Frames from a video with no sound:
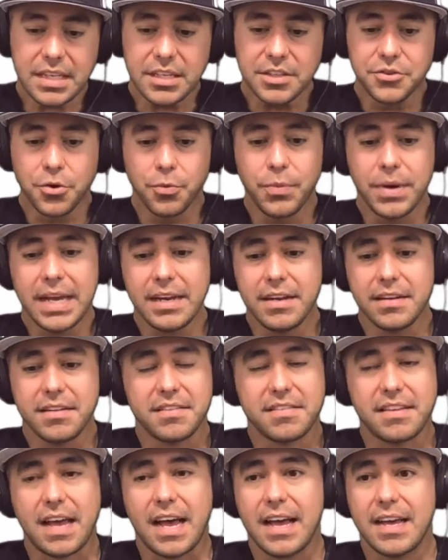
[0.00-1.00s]
So we had to
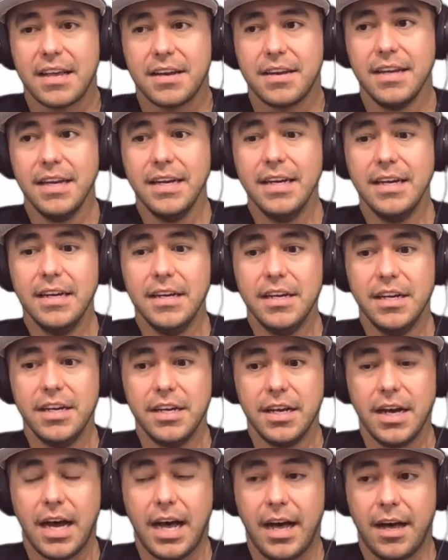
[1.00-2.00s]
decide,
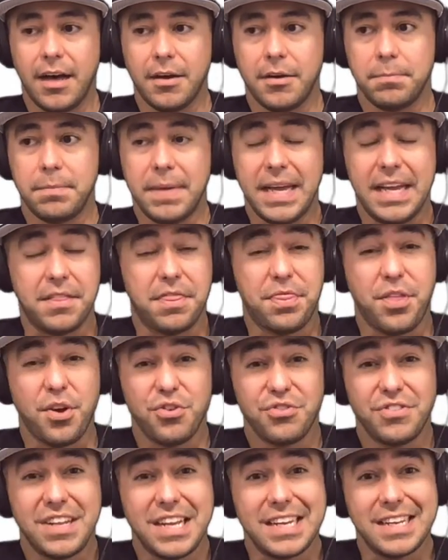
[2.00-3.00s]

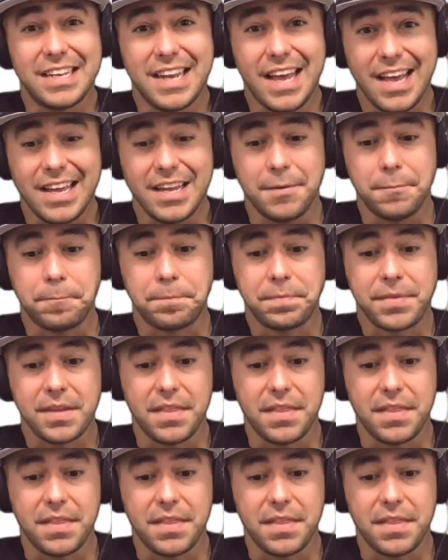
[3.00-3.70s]
Thursday night